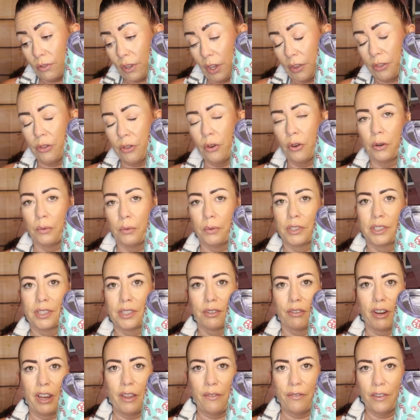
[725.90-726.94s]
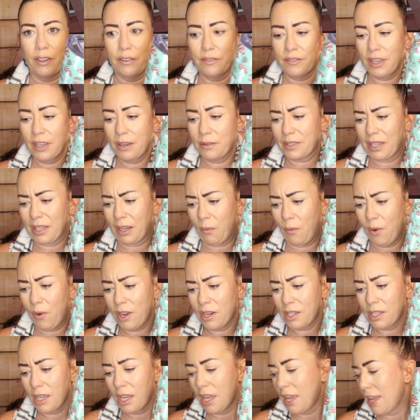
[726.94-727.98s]
I thought it was $3.50. I was like,
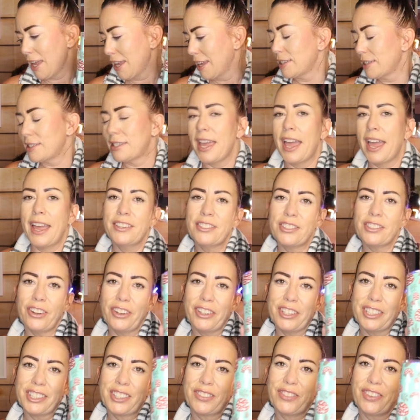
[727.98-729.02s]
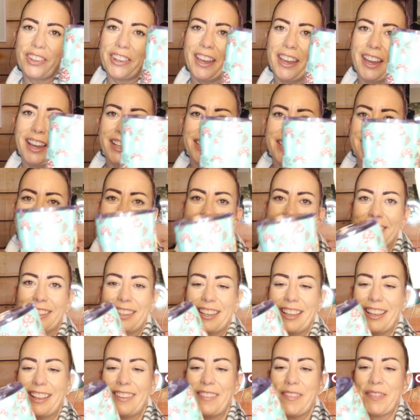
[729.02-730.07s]
what? $10 for that.
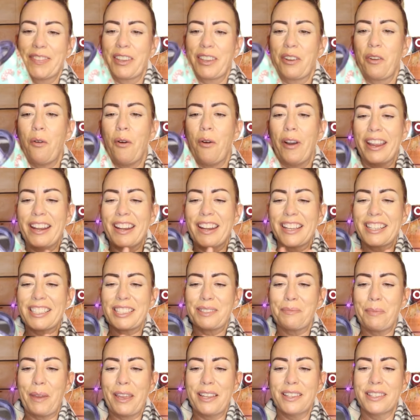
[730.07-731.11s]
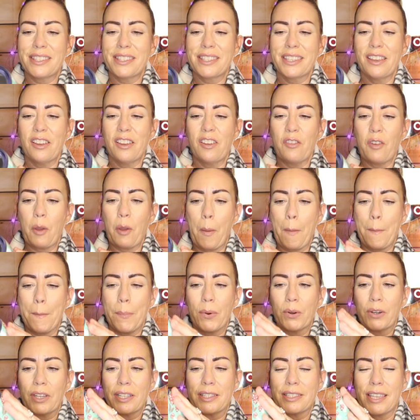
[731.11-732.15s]
Quite expensive,
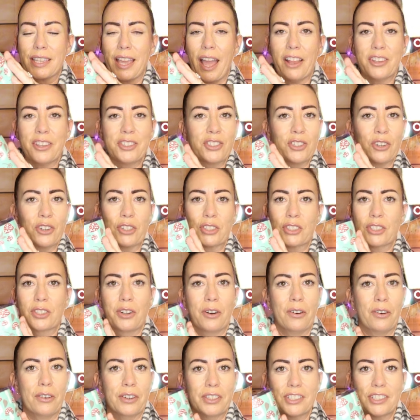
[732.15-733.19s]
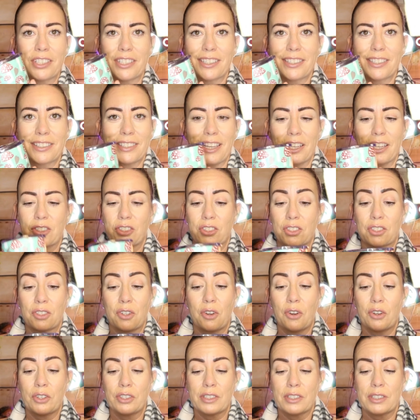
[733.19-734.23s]
but it's just gorgeous. I just
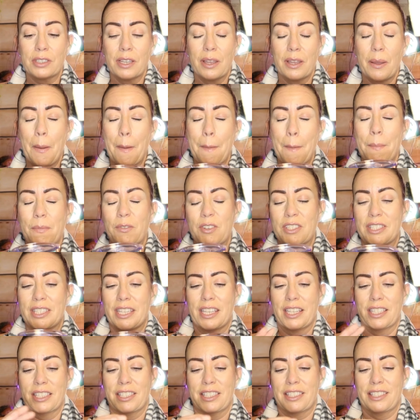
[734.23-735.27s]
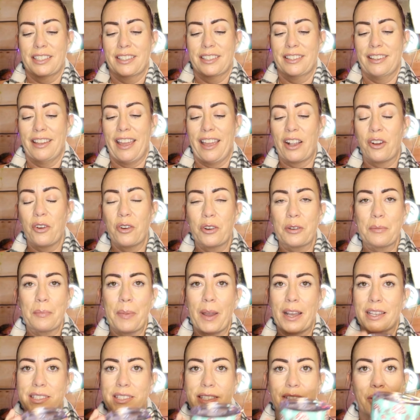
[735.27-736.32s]
couldn't resist. I couldn't
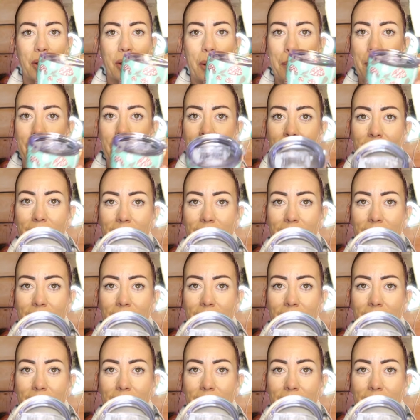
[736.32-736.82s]
pass it up.